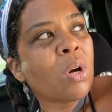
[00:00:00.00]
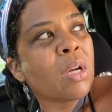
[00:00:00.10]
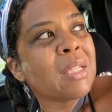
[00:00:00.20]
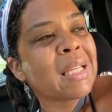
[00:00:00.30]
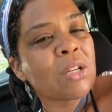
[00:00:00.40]

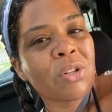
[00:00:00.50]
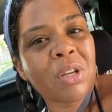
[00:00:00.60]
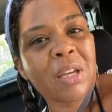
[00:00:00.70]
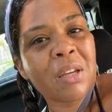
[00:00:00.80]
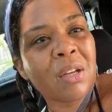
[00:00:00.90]

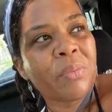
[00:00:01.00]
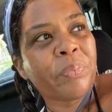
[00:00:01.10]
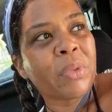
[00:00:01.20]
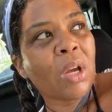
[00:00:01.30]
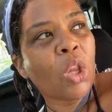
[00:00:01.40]
sexually
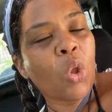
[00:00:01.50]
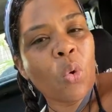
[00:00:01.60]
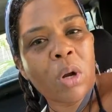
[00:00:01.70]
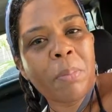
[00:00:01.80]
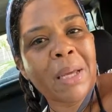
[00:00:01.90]

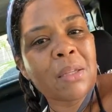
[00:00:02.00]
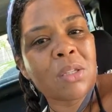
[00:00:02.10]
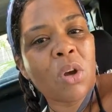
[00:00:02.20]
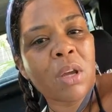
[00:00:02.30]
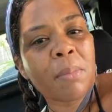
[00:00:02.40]
allured by
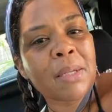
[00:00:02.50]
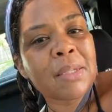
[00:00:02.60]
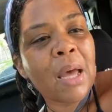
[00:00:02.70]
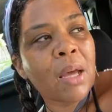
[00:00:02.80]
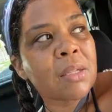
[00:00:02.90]
talking about
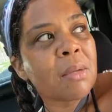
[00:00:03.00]
sex,